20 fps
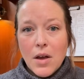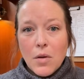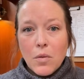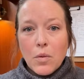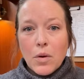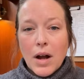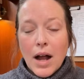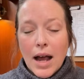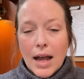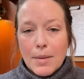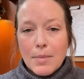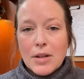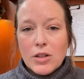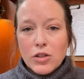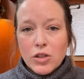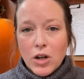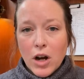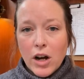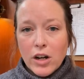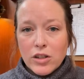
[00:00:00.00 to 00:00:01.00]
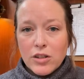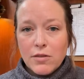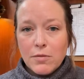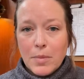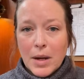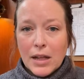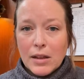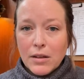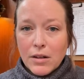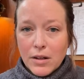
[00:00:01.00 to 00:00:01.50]
where I'm in charge of
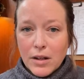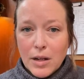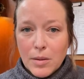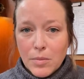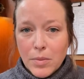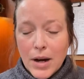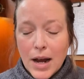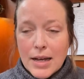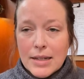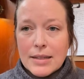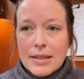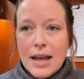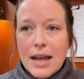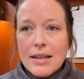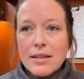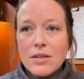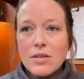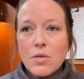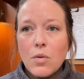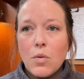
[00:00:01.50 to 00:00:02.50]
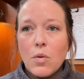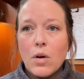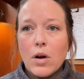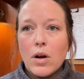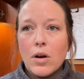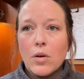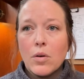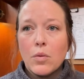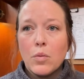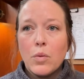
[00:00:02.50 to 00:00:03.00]
my learning process
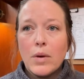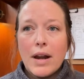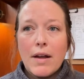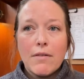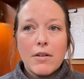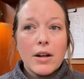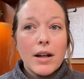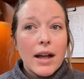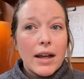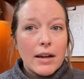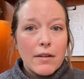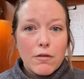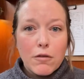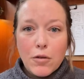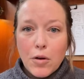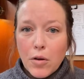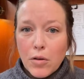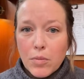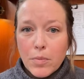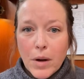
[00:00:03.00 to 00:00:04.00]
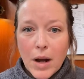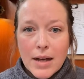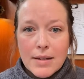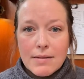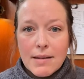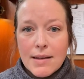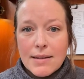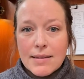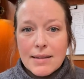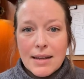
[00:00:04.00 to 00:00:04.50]
or whatever kind of growth
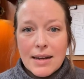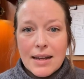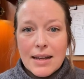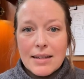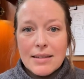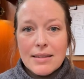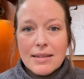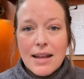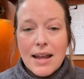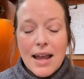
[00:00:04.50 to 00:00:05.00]
process it is.